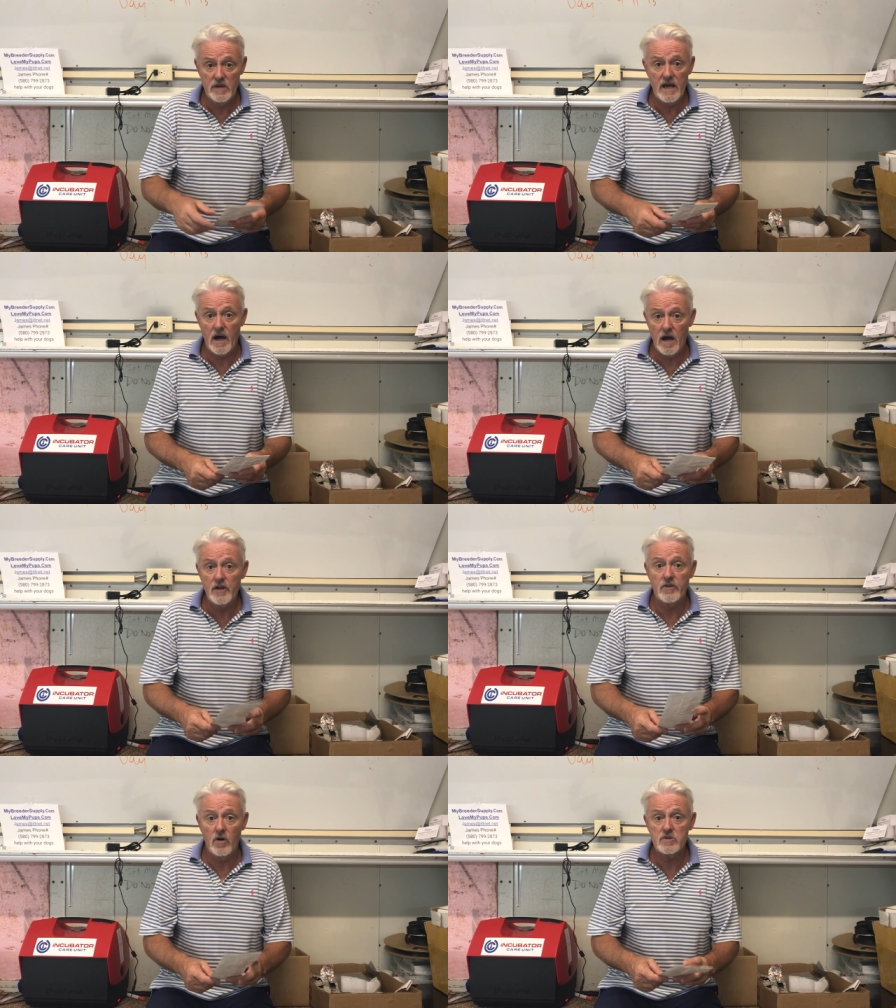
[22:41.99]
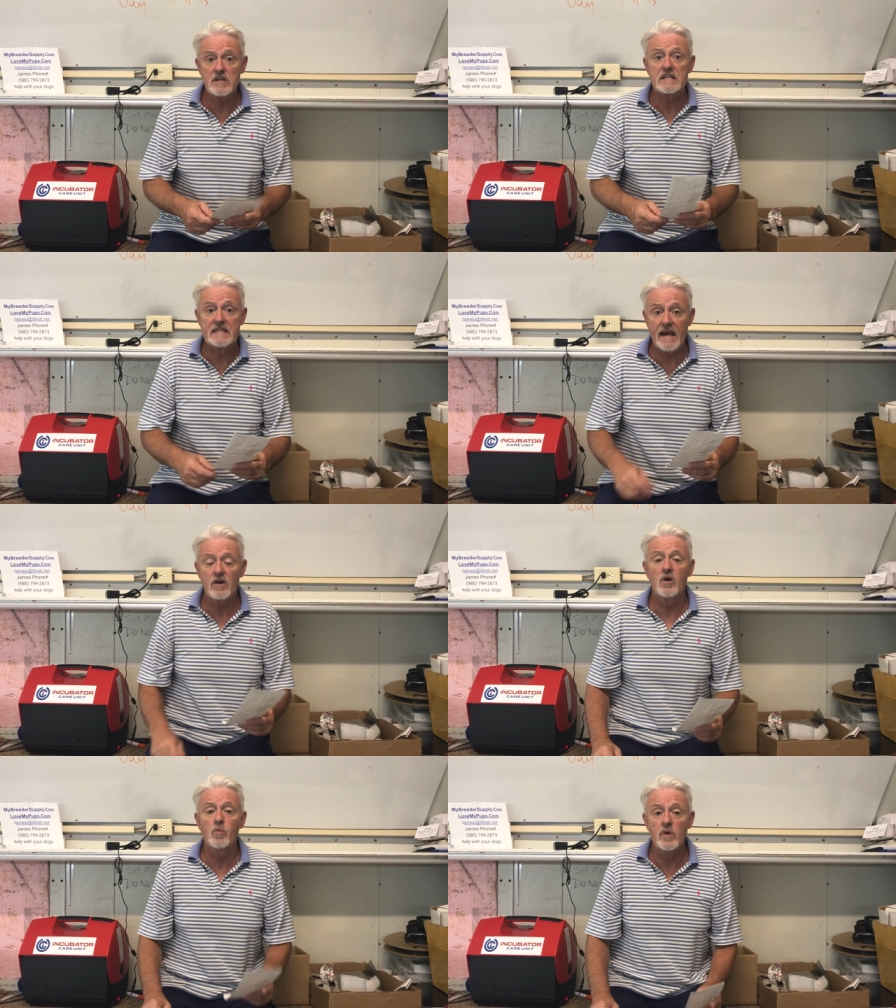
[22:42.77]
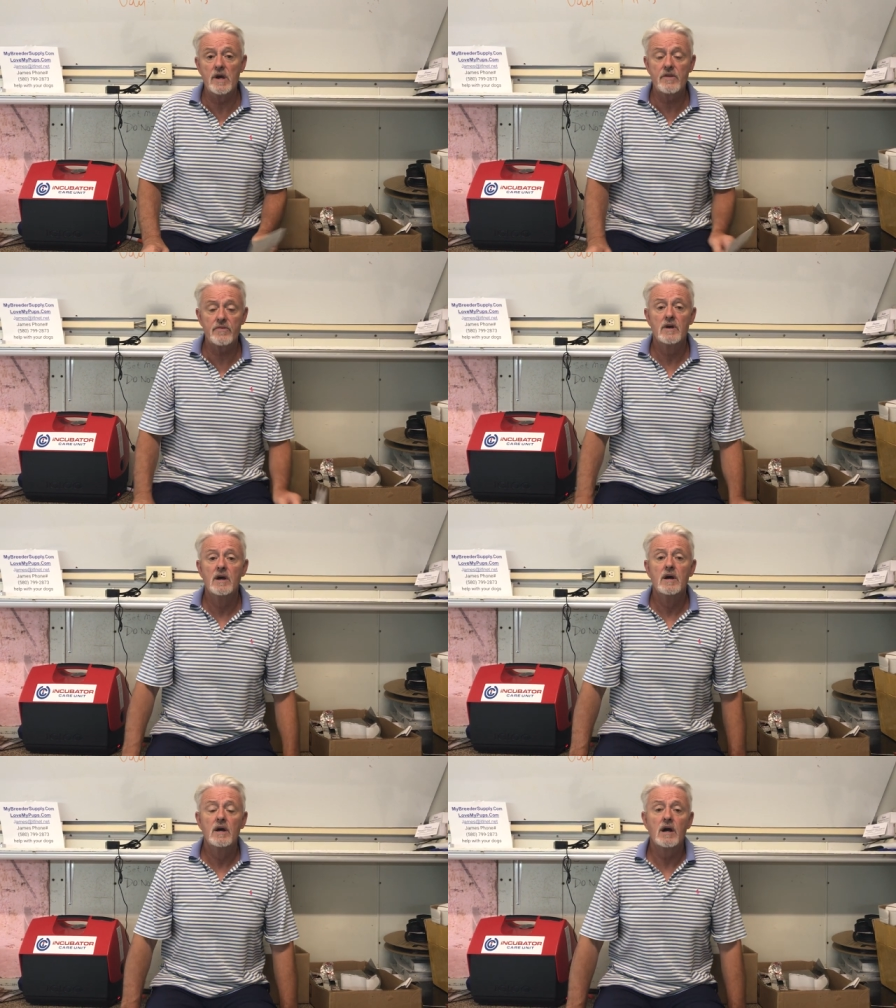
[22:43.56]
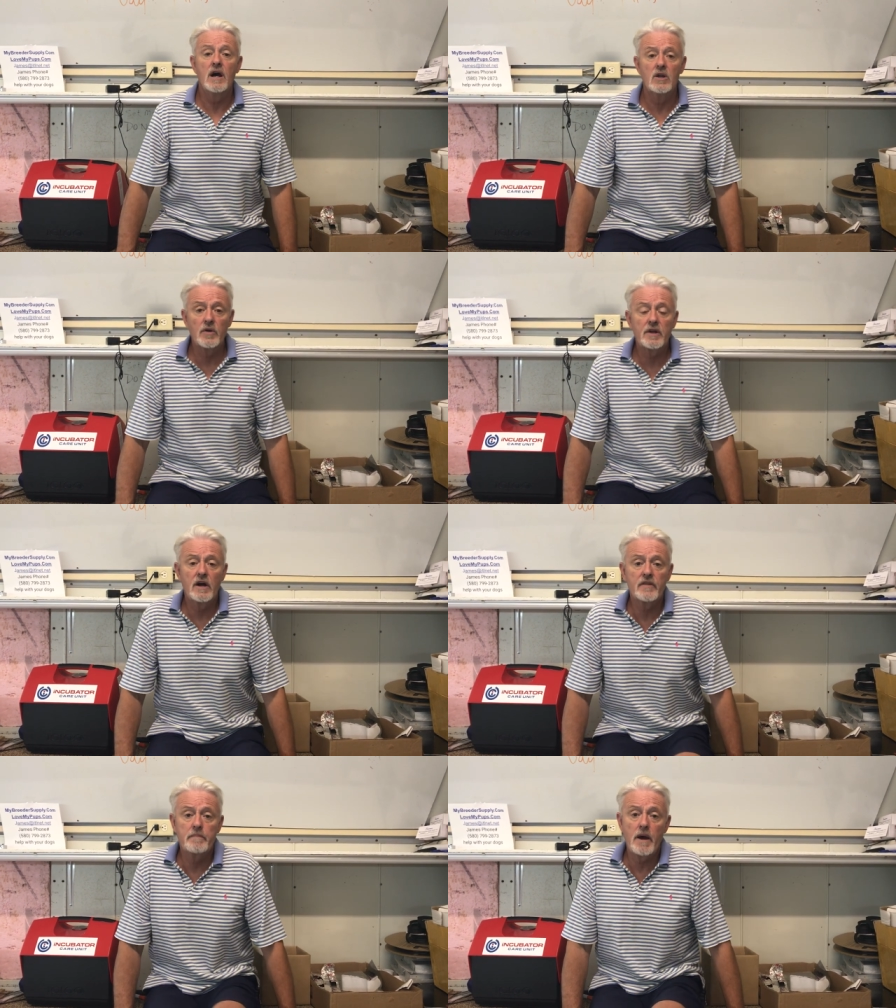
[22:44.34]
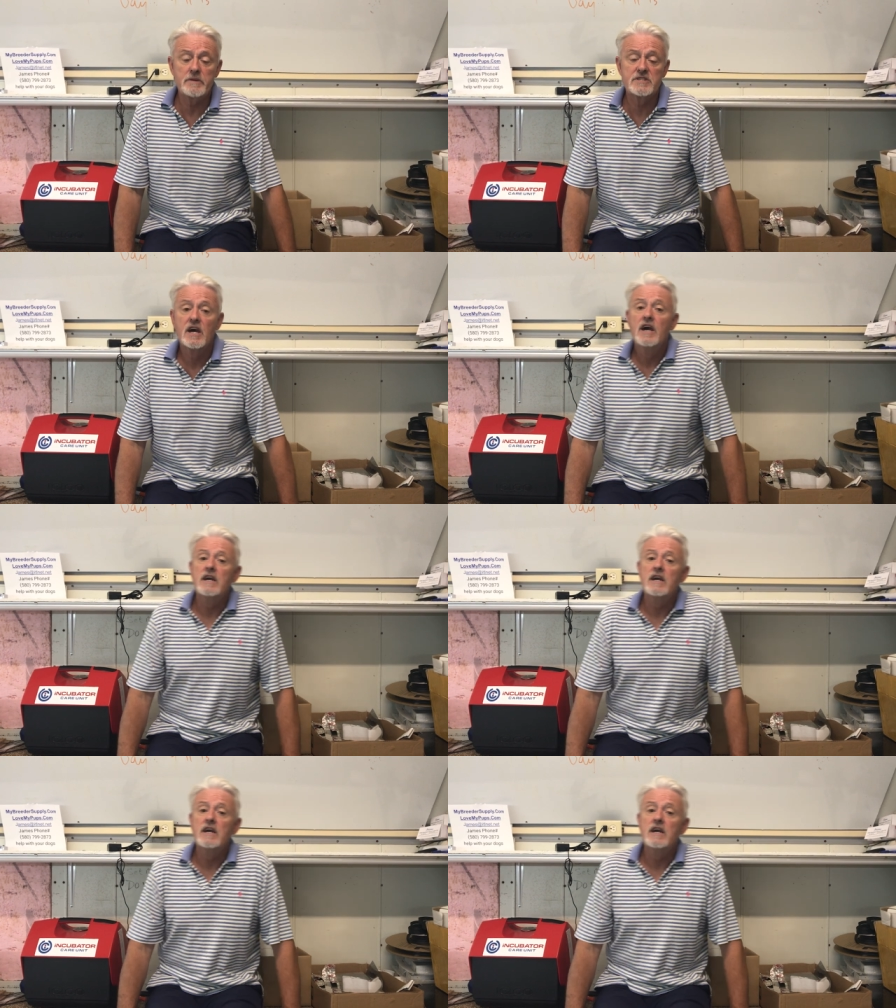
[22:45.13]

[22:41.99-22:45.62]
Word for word: We let our dogs get on with uh, looking after the puppies.